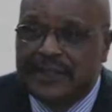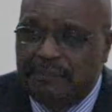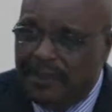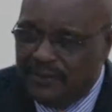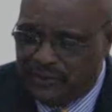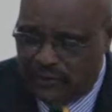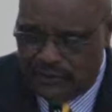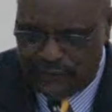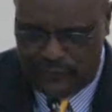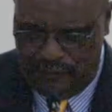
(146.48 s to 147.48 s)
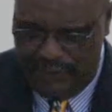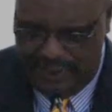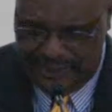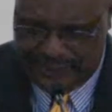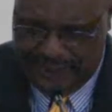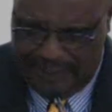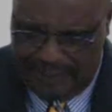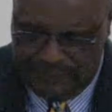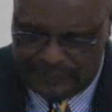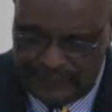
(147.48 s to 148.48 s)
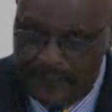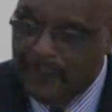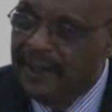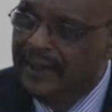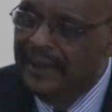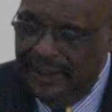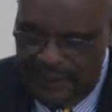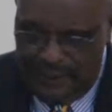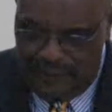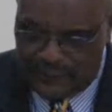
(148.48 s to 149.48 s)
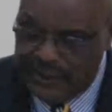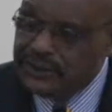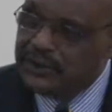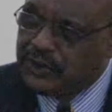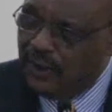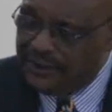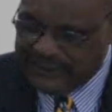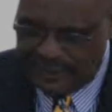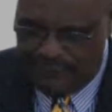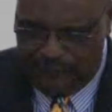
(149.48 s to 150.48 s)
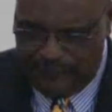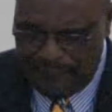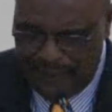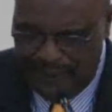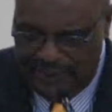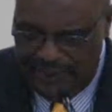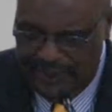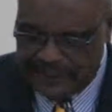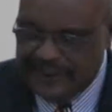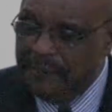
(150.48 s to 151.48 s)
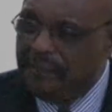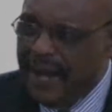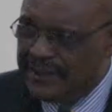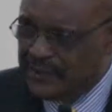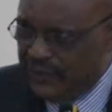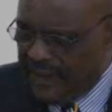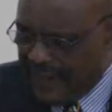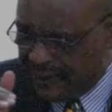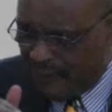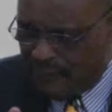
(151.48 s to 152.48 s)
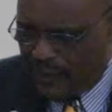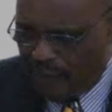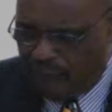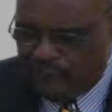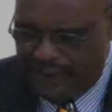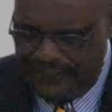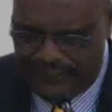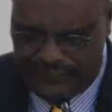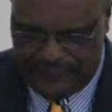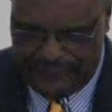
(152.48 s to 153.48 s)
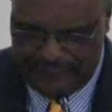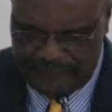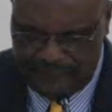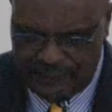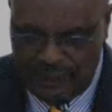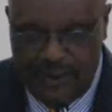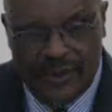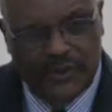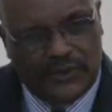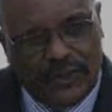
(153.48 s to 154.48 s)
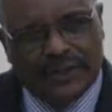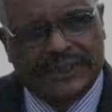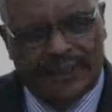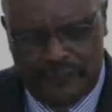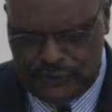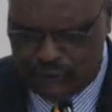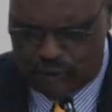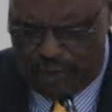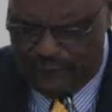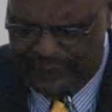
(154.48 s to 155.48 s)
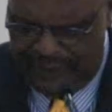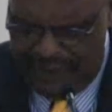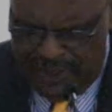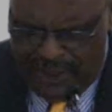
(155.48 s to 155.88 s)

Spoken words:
about Joseph many times. This Joseph is the patriarch of our faith. Joseph's story